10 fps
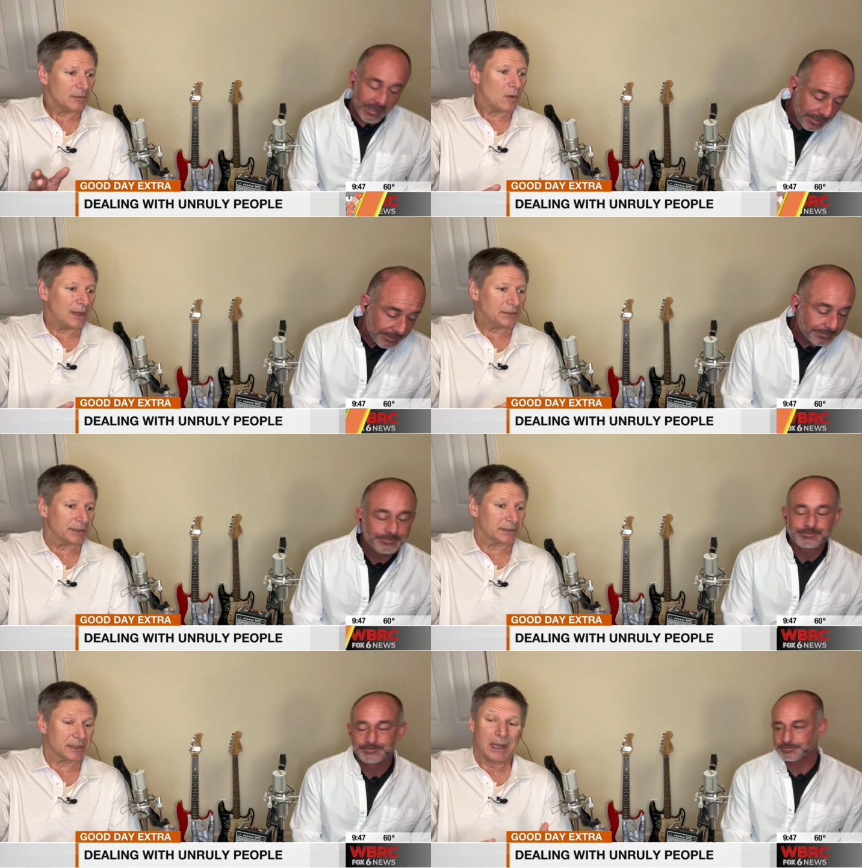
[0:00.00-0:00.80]
Speaker 1: yeah.
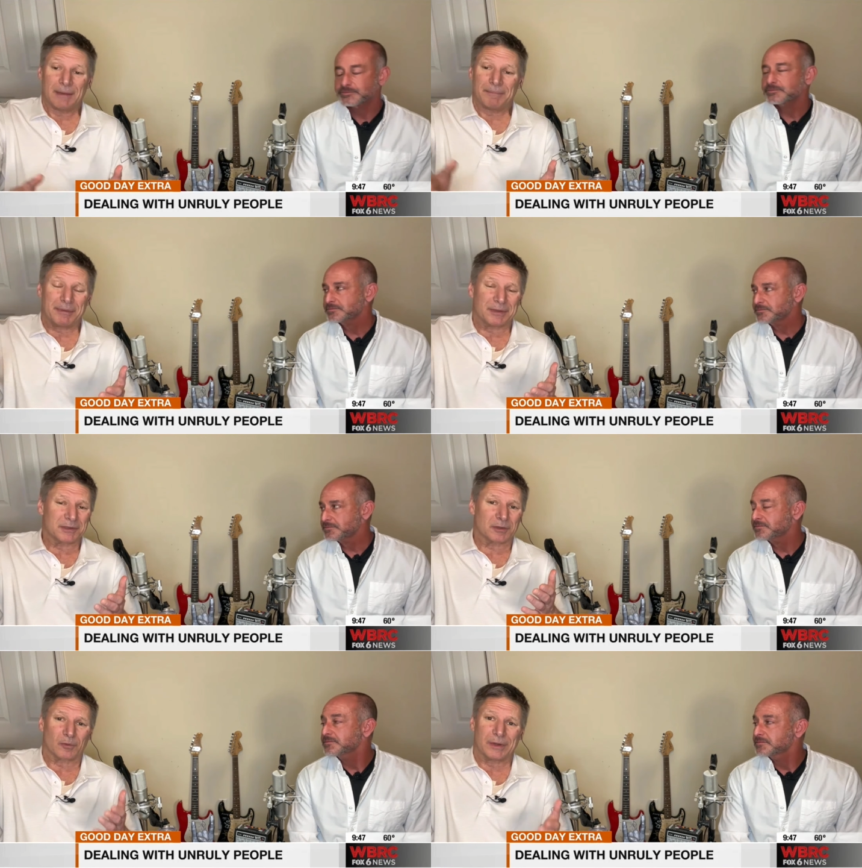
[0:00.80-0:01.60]
questions. Maybe
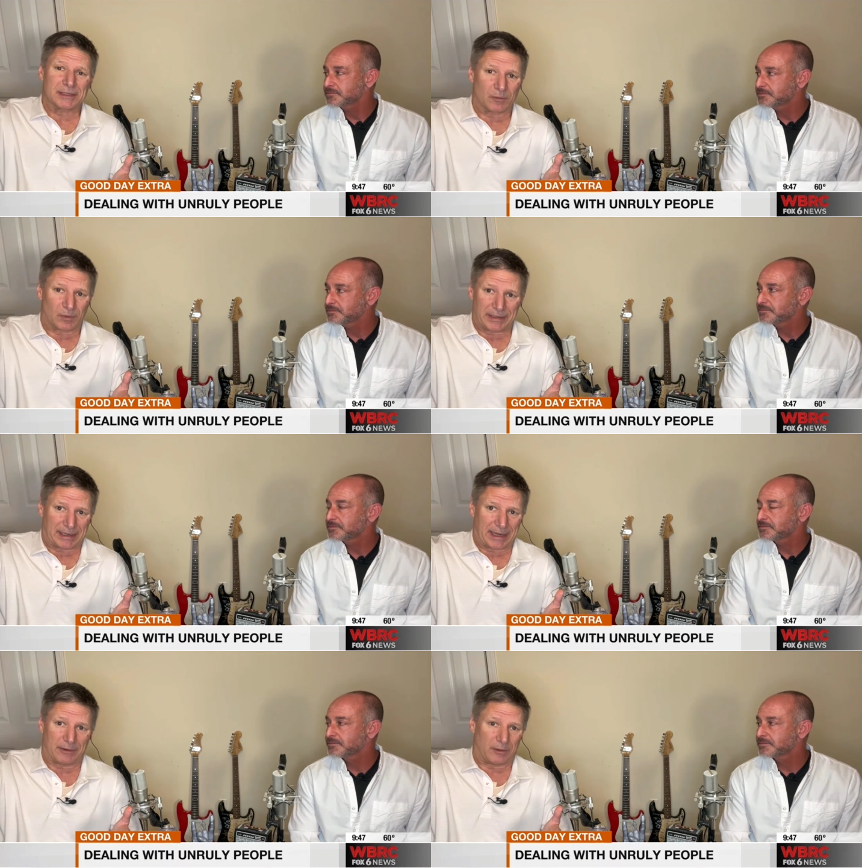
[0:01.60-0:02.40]
there's a reason why
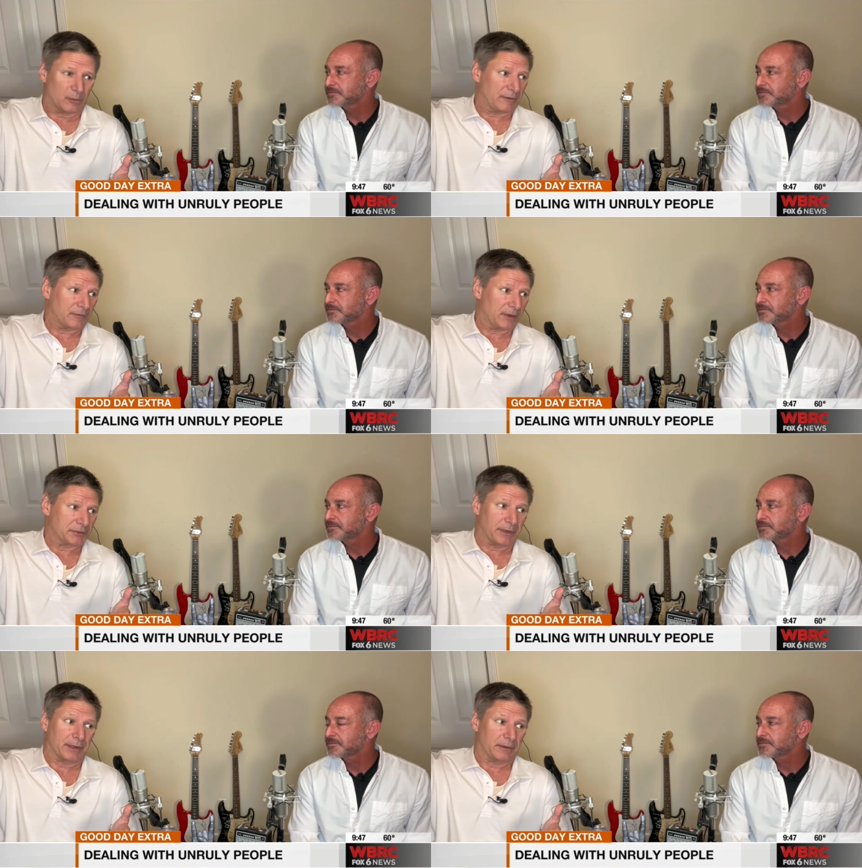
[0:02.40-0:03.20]
they got an old
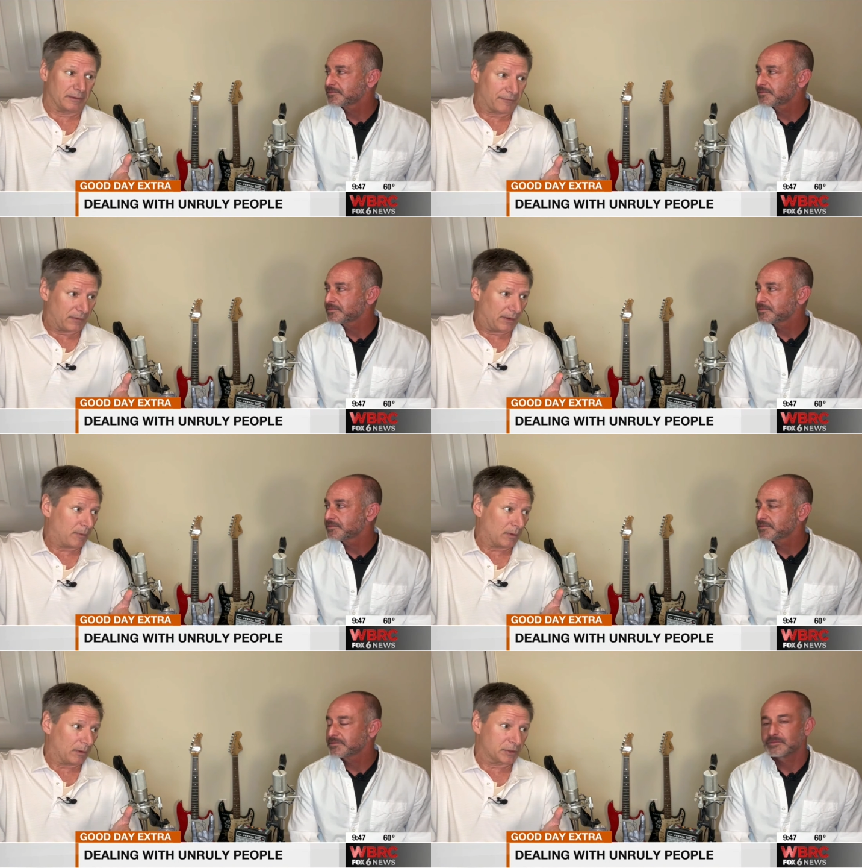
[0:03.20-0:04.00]
refrigerator on their
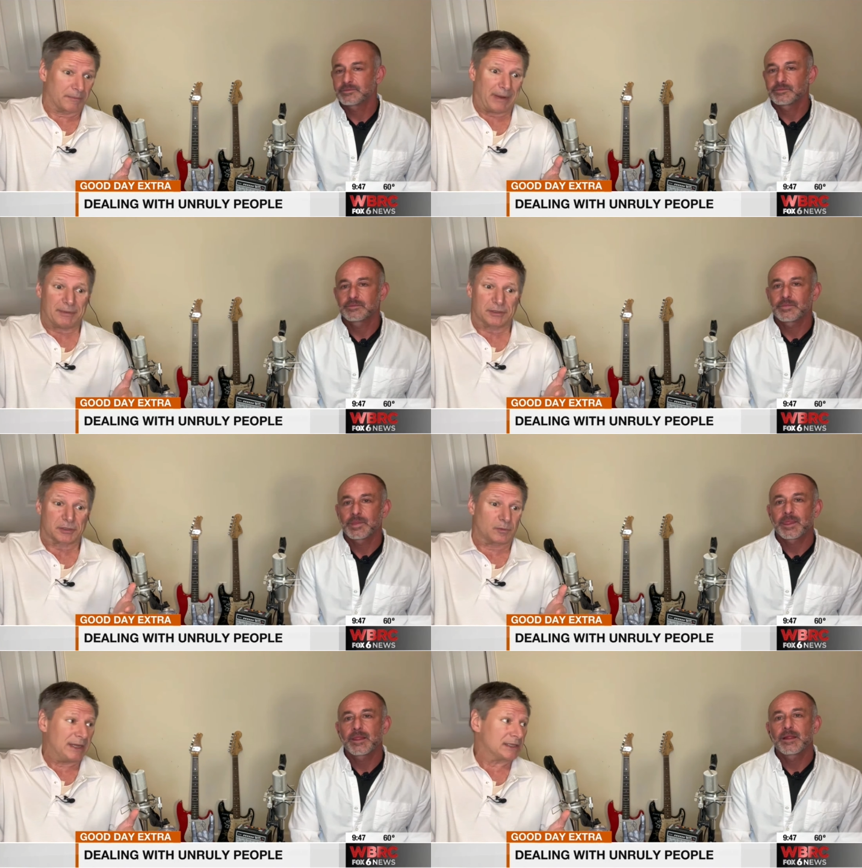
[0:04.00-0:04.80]
front porch, or maybe
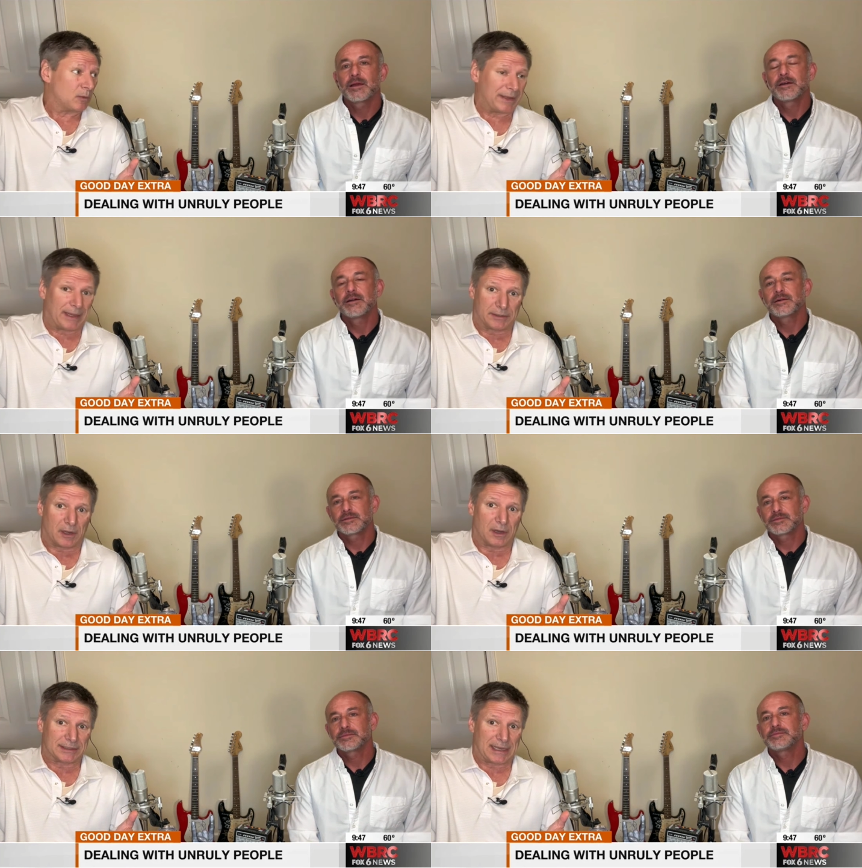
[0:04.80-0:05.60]
there's a reason why that
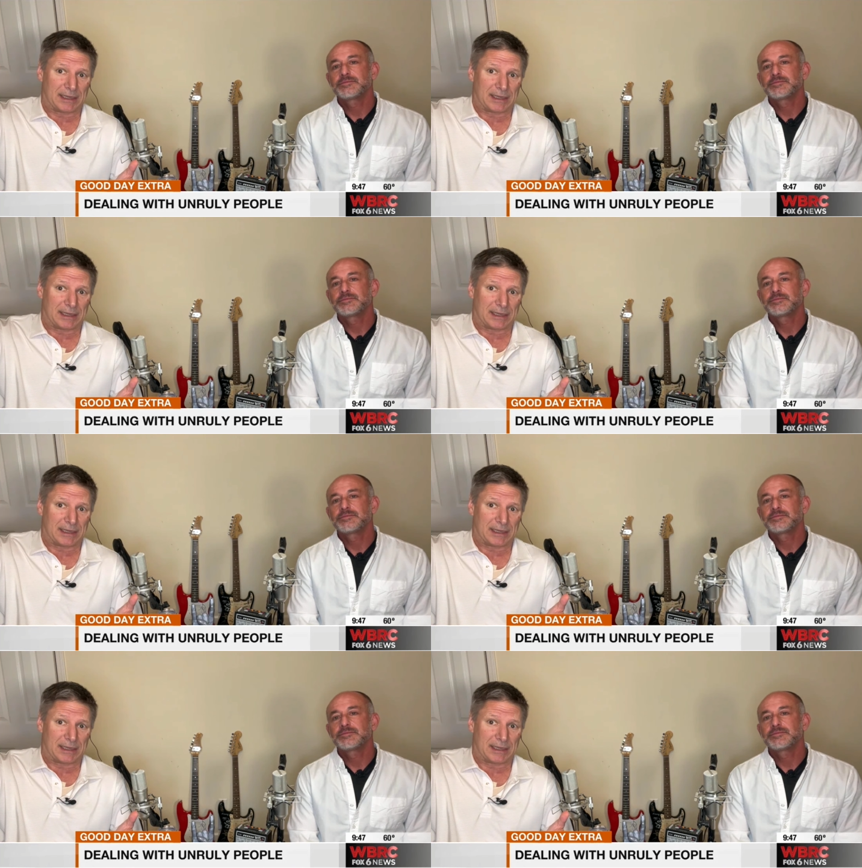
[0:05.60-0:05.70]
dog is